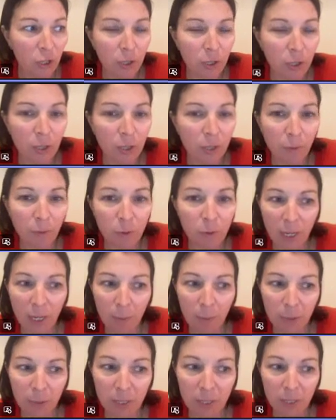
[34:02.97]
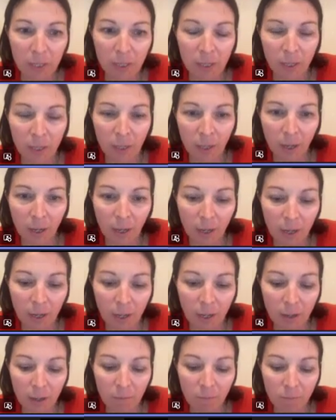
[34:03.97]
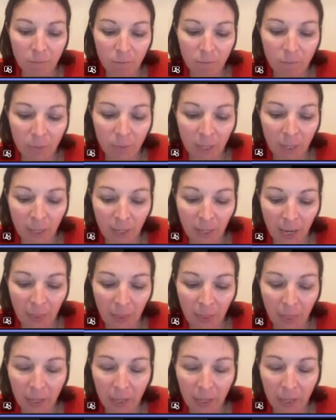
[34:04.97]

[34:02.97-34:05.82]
useful tips and